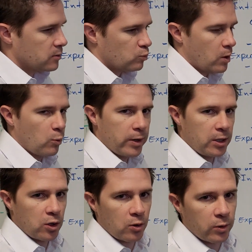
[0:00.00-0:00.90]
what we
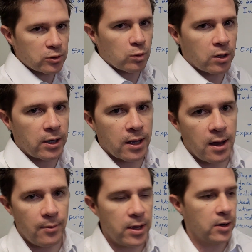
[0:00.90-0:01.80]
do is we're going to
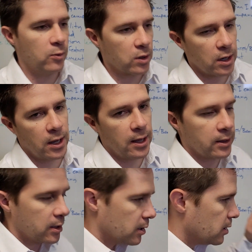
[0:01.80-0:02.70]
come in and we're going to
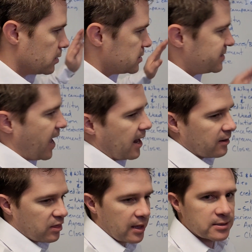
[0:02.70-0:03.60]

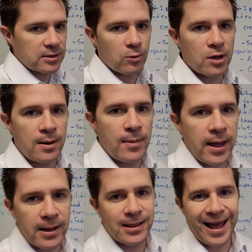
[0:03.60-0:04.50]
sand things and we're going to
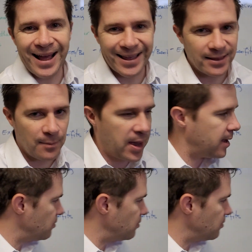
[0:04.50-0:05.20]
make not get the paint